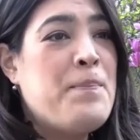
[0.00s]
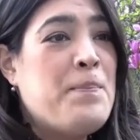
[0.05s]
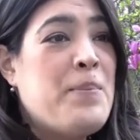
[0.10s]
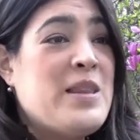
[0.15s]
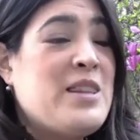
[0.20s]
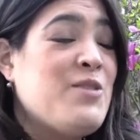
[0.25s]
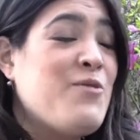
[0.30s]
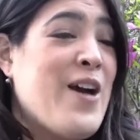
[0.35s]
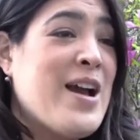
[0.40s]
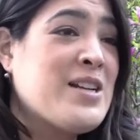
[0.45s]

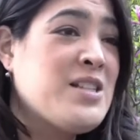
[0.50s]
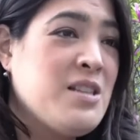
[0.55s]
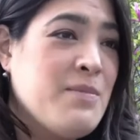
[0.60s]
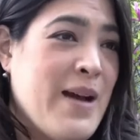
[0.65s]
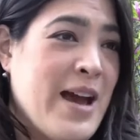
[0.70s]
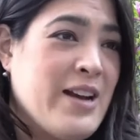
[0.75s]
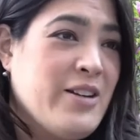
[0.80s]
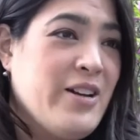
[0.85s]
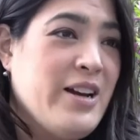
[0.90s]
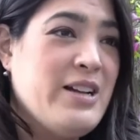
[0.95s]
But the fact of the
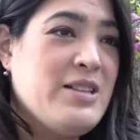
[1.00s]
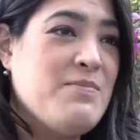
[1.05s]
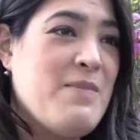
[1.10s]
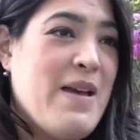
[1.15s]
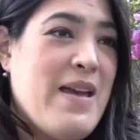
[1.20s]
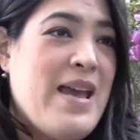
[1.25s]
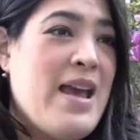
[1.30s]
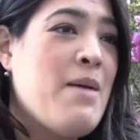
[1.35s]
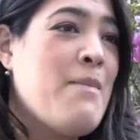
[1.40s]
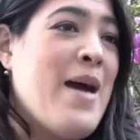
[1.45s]
matter is,
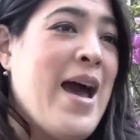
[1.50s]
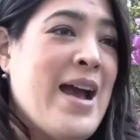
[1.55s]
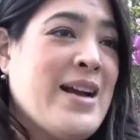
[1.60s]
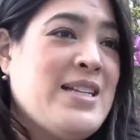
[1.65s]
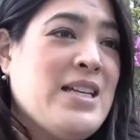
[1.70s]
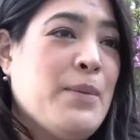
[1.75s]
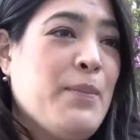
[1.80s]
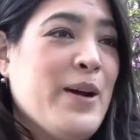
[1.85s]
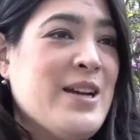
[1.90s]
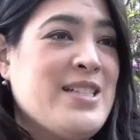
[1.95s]
him
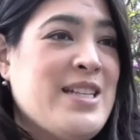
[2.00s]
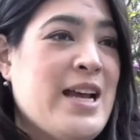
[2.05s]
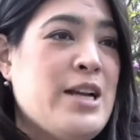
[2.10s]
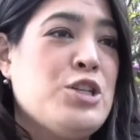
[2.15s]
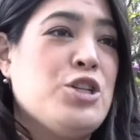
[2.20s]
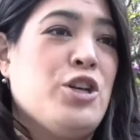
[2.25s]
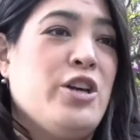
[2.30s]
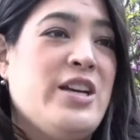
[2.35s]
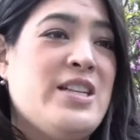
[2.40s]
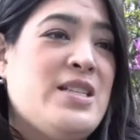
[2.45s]
acting
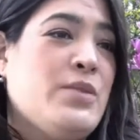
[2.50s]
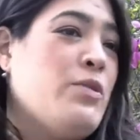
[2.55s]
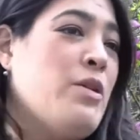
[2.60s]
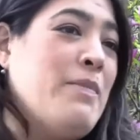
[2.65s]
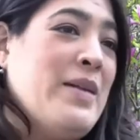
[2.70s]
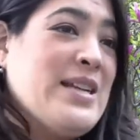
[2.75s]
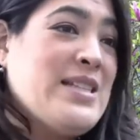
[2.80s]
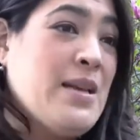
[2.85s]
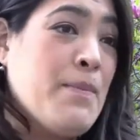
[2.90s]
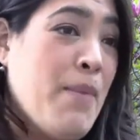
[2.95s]
presidential isn't
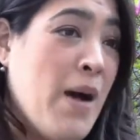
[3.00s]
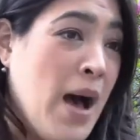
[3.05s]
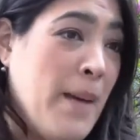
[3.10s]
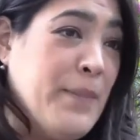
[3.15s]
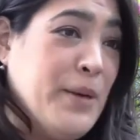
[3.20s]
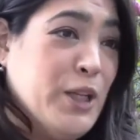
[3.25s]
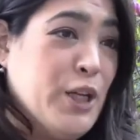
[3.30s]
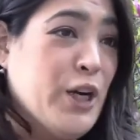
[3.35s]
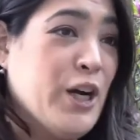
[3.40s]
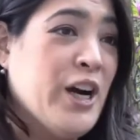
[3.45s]
what makes him
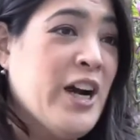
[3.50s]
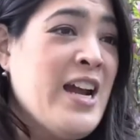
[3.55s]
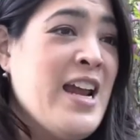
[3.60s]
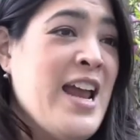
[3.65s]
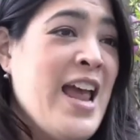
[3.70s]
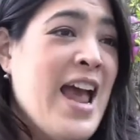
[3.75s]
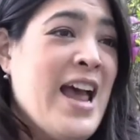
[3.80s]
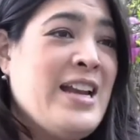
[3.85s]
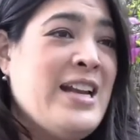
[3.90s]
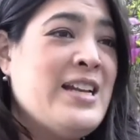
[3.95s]
popular,
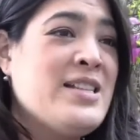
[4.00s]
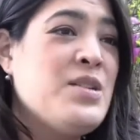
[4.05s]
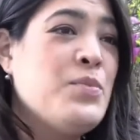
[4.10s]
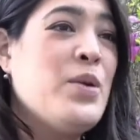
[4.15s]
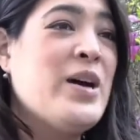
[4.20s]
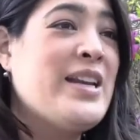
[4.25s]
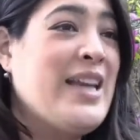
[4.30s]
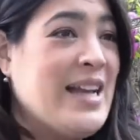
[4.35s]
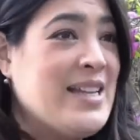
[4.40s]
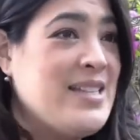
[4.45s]
and it isn't
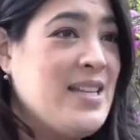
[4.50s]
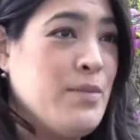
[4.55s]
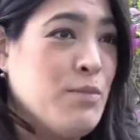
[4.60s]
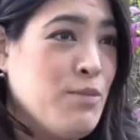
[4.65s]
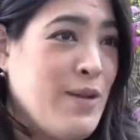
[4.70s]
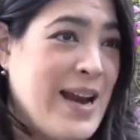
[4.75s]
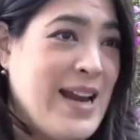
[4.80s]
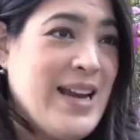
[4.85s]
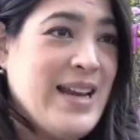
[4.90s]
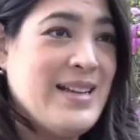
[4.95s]
what gets
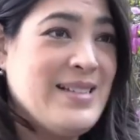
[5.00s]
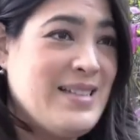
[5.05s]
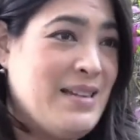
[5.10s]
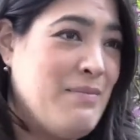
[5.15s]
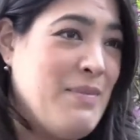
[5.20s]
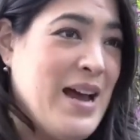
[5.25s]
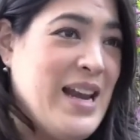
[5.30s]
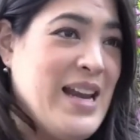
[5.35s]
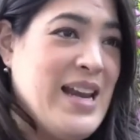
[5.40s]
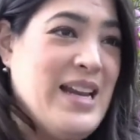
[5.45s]
him ratings
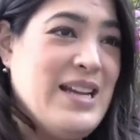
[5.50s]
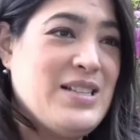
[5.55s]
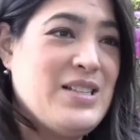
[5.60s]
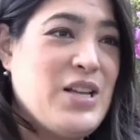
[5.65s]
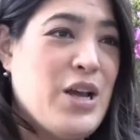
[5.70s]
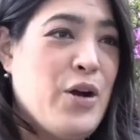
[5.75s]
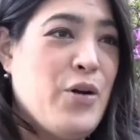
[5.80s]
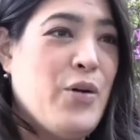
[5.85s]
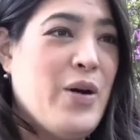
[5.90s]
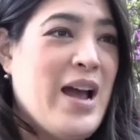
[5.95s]
and money.
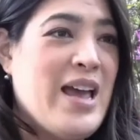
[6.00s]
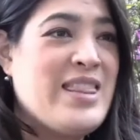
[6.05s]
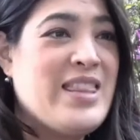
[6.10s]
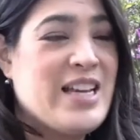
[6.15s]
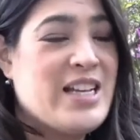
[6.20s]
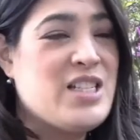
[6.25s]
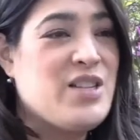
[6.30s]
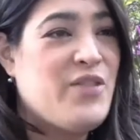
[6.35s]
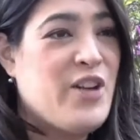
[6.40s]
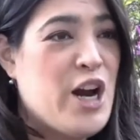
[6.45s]
So I
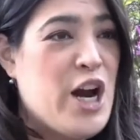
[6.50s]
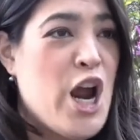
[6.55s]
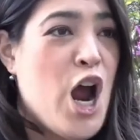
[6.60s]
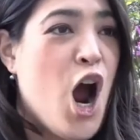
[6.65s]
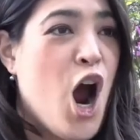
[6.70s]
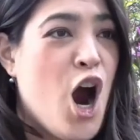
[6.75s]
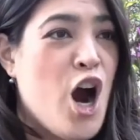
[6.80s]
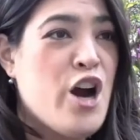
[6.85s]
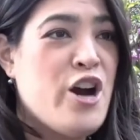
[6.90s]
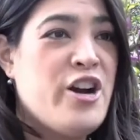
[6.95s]
think it's a very
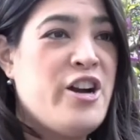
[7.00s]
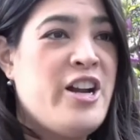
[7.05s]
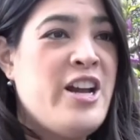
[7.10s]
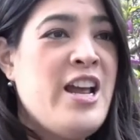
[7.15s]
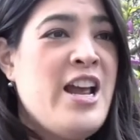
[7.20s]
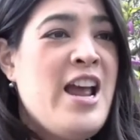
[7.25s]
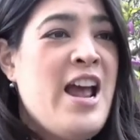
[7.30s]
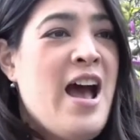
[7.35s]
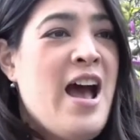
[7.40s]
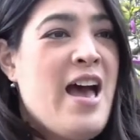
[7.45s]
hard
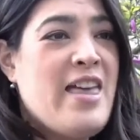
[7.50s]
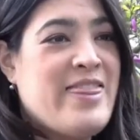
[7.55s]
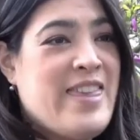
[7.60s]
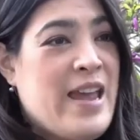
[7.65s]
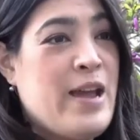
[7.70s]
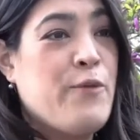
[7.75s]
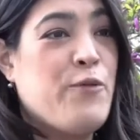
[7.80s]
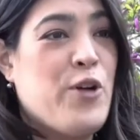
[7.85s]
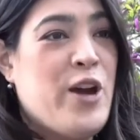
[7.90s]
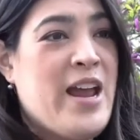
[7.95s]

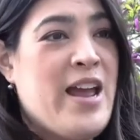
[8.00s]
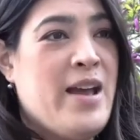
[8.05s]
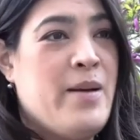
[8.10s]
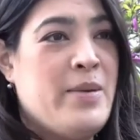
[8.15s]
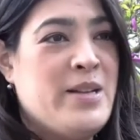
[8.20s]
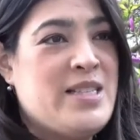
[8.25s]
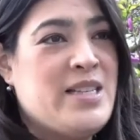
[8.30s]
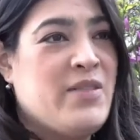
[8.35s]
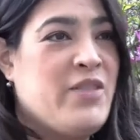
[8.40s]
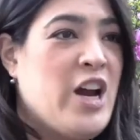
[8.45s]
thing for
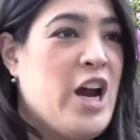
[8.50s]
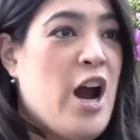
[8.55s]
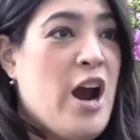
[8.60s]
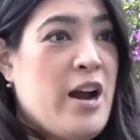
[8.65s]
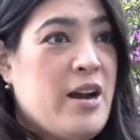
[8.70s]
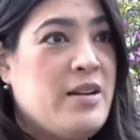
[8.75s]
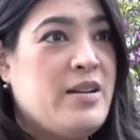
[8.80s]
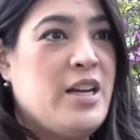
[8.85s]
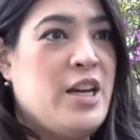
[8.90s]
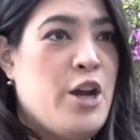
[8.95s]
him. It's a very
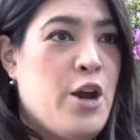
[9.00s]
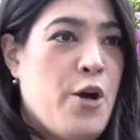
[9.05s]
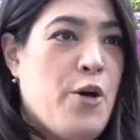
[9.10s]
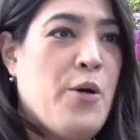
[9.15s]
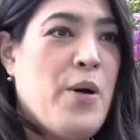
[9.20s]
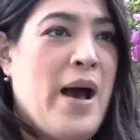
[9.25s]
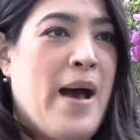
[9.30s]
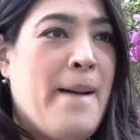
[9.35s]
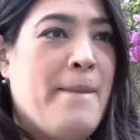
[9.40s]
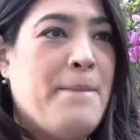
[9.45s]
hard,
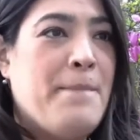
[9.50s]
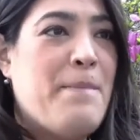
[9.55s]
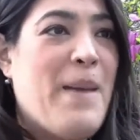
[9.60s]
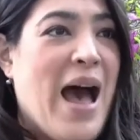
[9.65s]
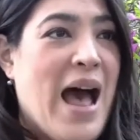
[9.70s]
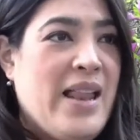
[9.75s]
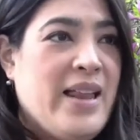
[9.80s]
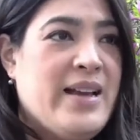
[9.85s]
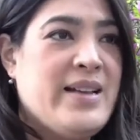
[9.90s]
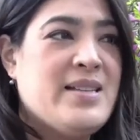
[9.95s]

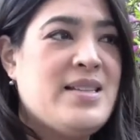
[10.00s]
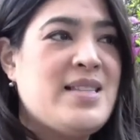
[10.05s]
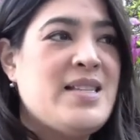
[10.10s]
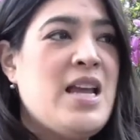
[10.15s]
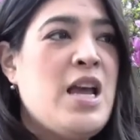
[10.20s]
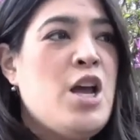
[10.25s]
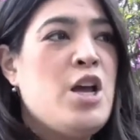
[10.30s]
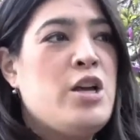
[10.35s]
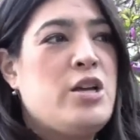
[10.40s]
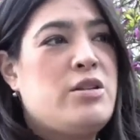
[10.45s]
balance
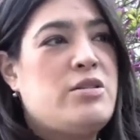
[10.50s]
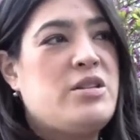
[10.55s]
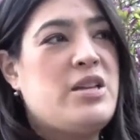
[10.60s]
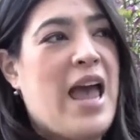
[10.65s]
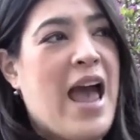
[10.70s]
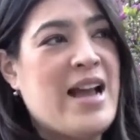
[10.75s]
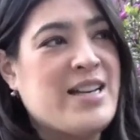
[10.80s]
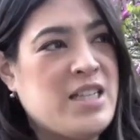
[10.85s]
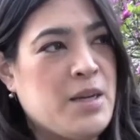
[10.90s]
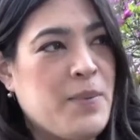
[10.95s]
to
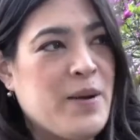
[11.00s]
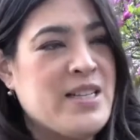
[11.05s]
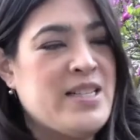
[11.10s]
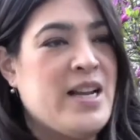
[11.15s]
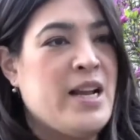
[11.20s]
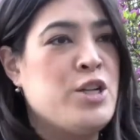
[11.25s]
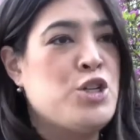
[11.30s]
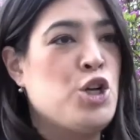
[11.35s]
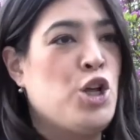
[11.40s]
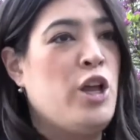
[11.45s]
acting
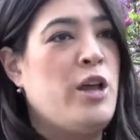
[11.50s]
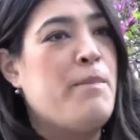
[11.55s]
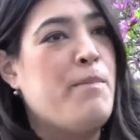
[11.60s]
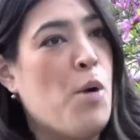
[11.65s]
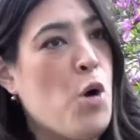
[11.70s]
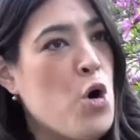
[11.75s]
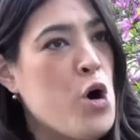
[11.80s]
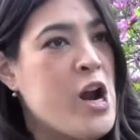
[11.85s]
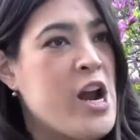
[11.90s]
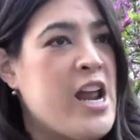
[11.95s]
presidential and
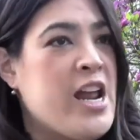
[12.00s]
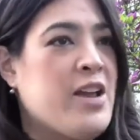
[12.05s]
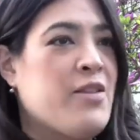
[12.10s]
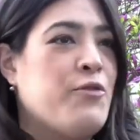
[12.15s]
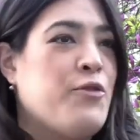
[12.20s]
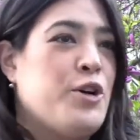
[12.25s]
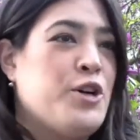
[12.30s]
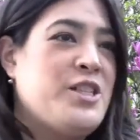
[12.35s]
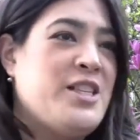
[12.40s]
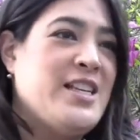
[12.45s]

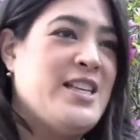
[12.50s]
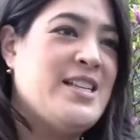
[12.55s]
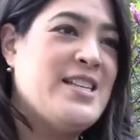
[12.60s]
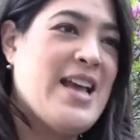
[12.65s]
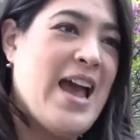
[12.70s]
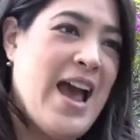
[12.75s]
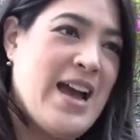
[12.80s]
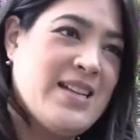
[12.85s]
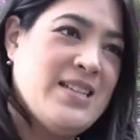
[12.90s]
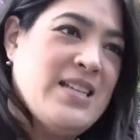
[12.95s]
boring versus
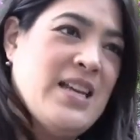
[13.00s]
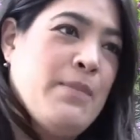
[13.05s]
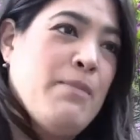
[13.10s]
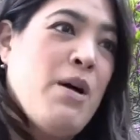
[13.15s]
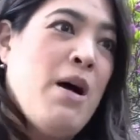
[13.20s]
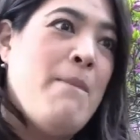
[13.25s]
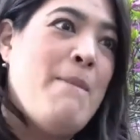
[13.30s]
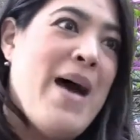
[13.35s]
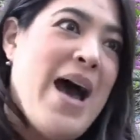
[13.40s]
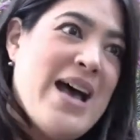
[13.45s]
acting
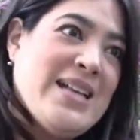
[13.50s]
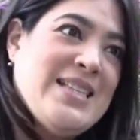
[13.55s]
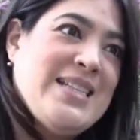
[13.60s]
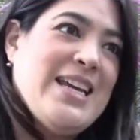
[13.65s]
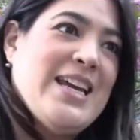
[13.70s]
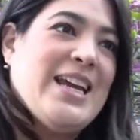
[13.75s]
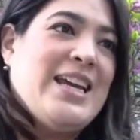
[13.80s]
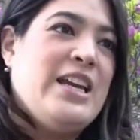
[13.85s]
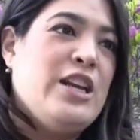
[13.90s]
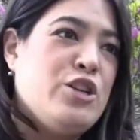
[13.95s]

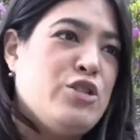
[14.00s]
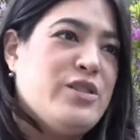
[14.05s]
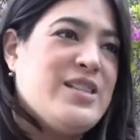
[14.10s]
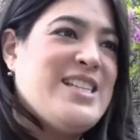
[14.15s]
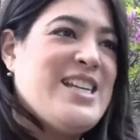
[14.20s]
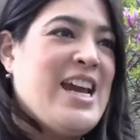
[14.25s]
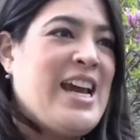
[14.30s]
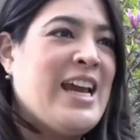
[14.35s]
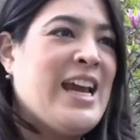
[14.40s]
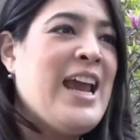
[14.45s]
bombastic and
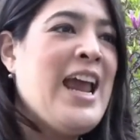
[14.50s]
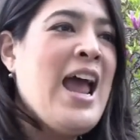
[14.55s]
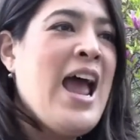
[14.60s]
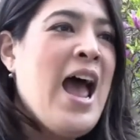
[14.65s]
interesting.